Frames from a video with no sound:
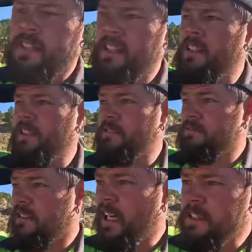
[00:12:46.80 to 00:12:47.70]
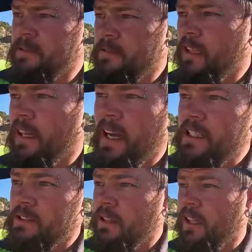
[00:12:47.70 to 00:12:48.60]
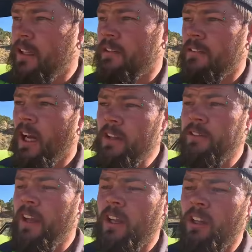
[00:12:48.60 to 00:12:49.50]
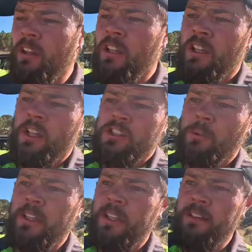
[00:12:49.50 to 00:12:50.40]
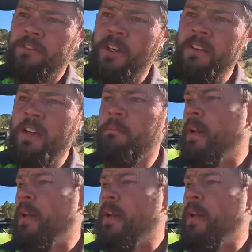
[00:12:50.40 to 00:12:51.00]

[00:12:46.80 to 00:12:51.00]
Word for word: the, the guy's uh, other vehicle so we can get in front of it and